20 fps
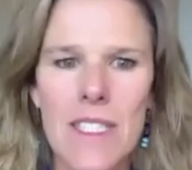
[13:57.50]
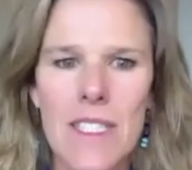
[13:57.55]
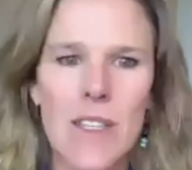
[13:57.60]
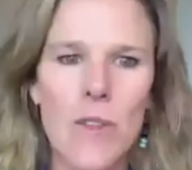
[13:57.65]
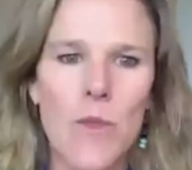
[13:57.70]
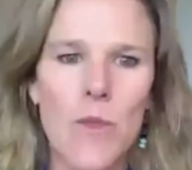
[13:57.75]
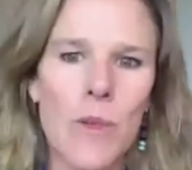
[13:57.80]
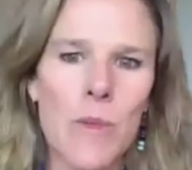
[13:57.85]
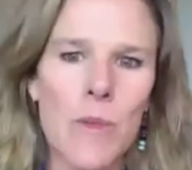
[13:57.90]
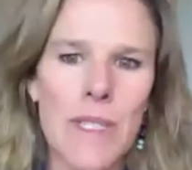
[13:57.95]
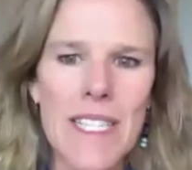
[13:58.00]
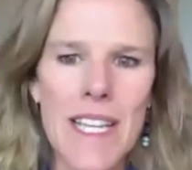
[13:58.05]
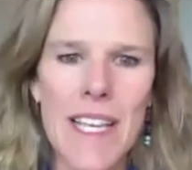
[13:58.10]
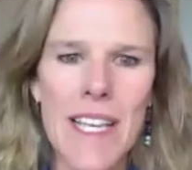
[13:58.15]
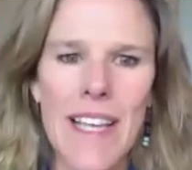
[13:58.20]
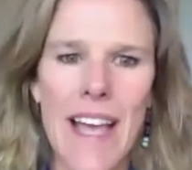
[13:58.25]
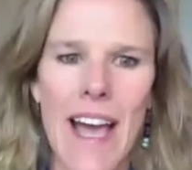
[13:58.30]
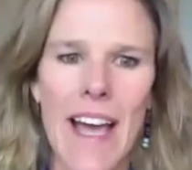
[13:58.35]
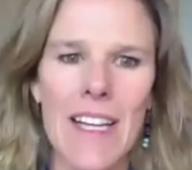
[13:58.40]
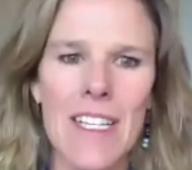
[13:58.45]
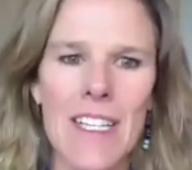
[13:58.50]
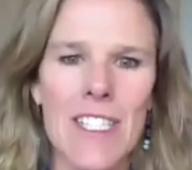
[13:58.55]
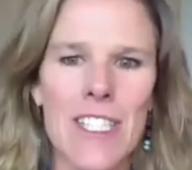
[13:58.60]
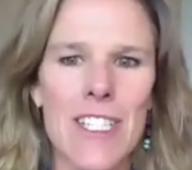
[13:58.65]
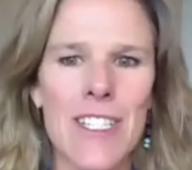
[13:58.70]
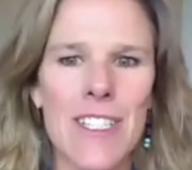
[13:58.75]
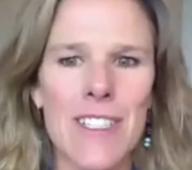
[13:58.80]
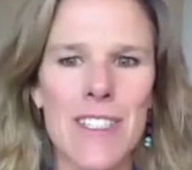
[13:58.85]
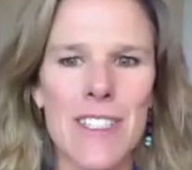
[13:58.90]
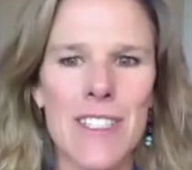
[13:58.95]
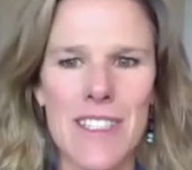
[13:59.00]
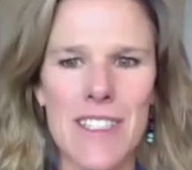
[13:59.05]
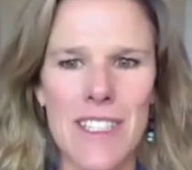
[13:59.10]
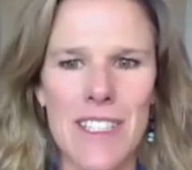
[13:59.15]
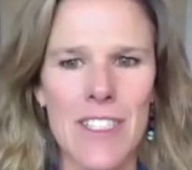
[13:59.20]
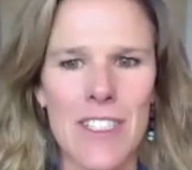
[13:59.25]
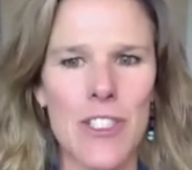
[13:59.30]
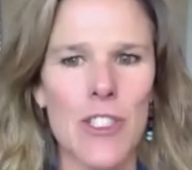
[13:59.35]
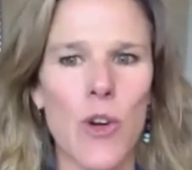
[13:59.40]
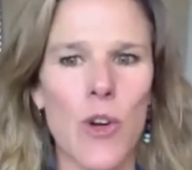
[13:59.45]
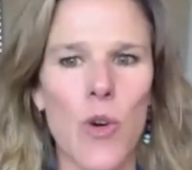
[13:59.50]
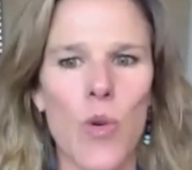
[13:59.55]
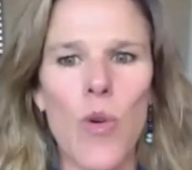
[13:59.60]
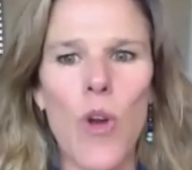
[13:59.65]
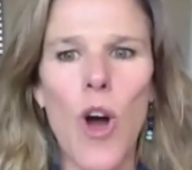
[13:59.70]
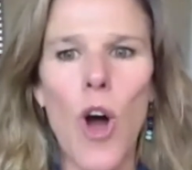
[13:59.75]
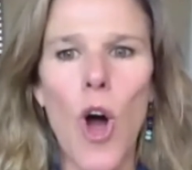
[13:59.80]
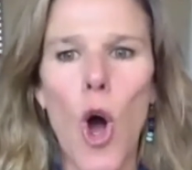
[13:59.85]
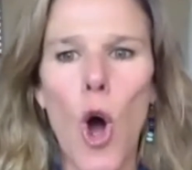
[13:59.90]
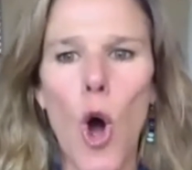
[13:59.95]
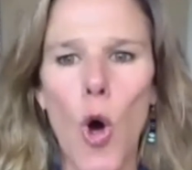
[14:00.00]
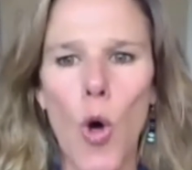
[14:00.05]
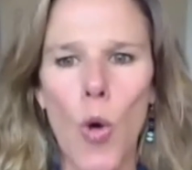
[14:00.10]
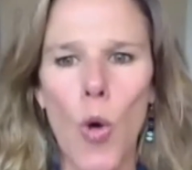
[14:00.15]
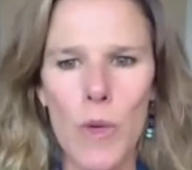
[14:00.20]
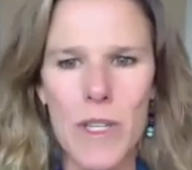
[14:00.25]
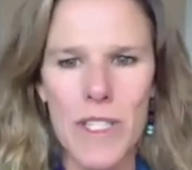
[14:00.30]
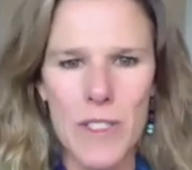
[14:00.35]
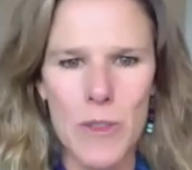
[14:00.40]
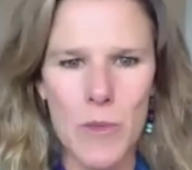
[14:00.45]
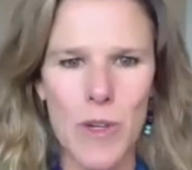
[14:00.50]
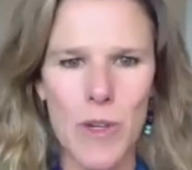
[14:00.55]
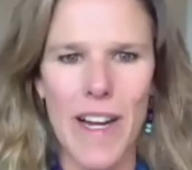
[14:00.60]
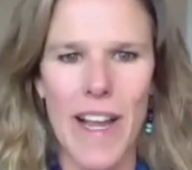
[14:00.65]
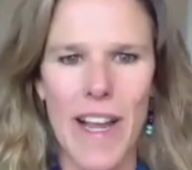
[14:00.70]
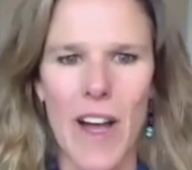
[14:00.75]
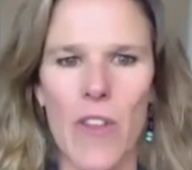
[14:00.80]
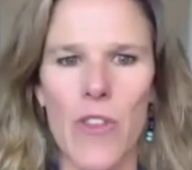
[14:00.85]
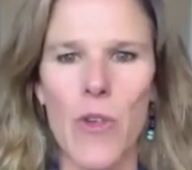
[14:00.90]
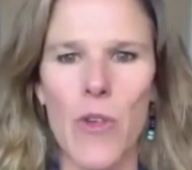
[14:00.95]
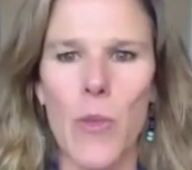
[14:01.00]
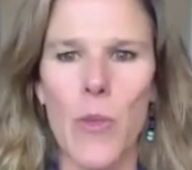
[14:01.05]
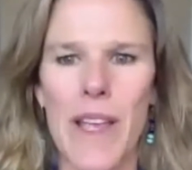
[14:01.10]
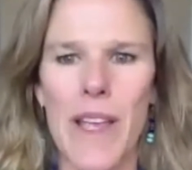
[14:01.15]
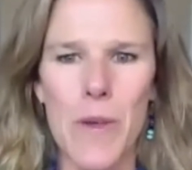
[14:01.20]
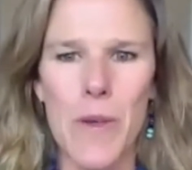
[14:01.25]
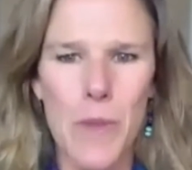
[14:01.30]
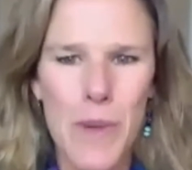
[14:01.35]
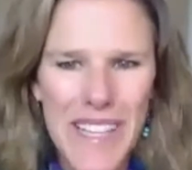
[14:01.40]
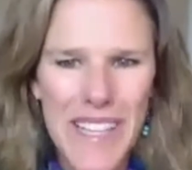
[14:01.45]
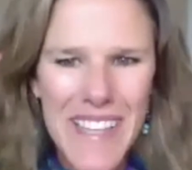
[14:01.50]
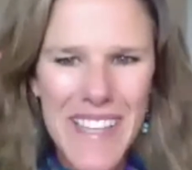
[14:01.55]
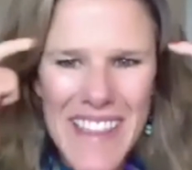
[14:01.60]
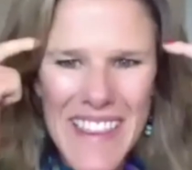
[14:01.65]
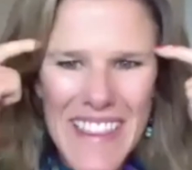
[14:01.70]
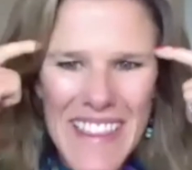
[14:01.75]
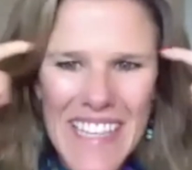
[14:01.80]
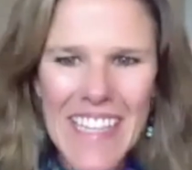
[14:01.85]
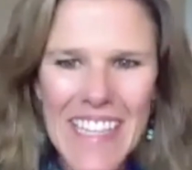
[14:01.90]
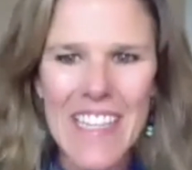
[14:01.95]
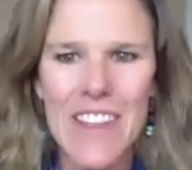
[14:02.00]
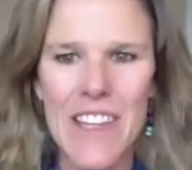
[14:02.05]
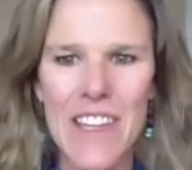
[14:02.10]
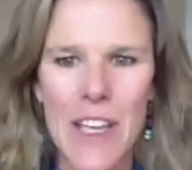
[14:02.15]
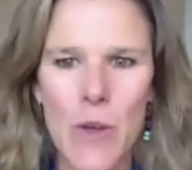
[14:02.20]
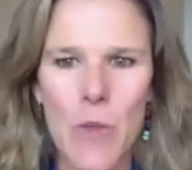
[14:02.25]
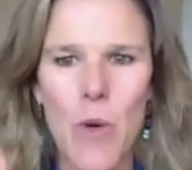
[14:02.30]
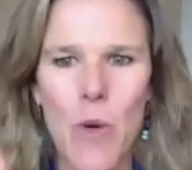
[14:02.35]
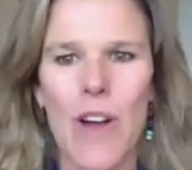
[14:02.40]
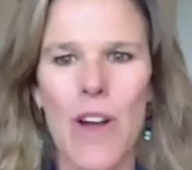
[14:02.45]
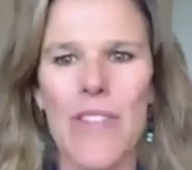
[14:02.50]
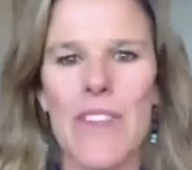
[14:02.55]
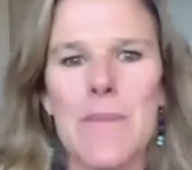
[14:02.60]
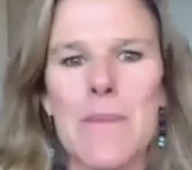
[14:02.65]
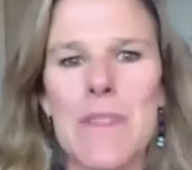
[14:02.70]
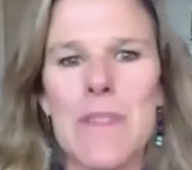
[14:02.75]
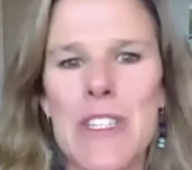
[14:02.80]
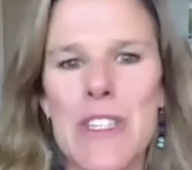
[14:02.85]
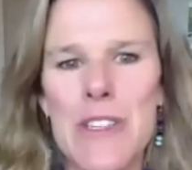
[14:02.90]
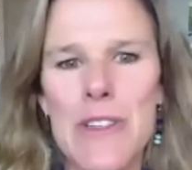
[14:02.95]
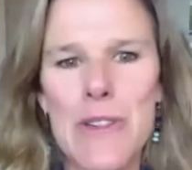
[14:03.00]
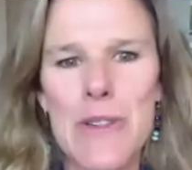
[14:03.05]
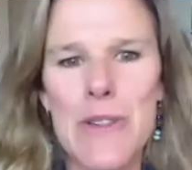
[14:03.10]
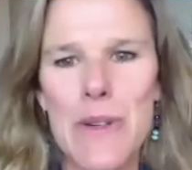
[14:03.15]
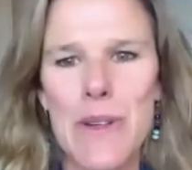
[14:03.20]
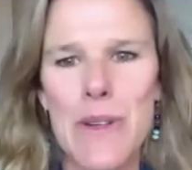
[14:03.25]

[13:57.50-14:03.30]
when we take action, things don't always work out the way we think they want them to,